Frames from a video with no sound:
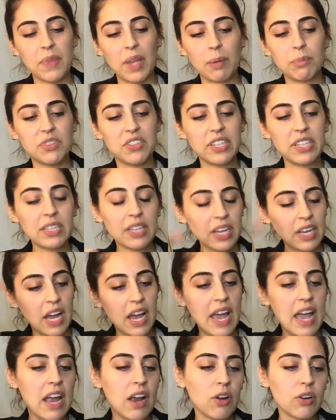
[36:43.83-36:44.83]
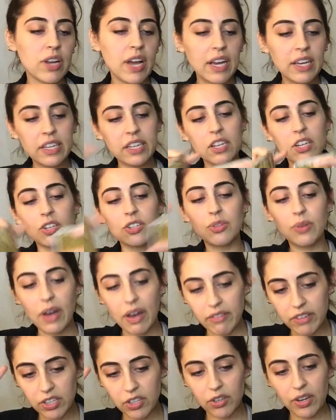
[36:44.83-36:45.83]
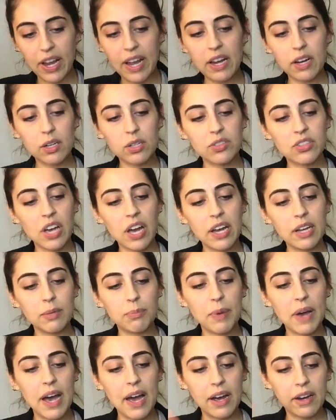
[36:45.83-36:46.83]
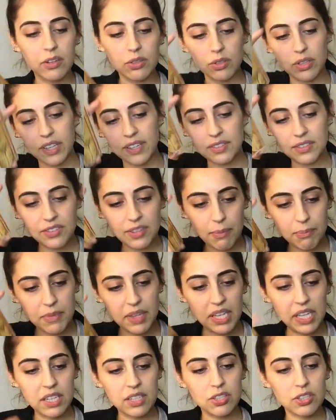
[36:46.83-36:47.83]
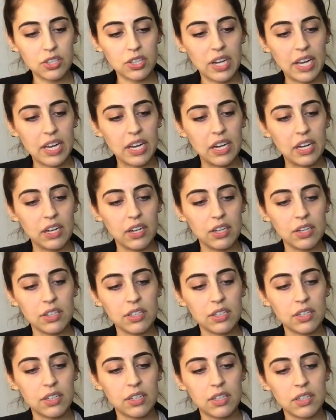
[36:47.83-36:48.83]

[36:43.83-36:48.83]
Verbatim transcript: I'm seeing like a hairnet here. Are you having your hair tied back or like something in your hair?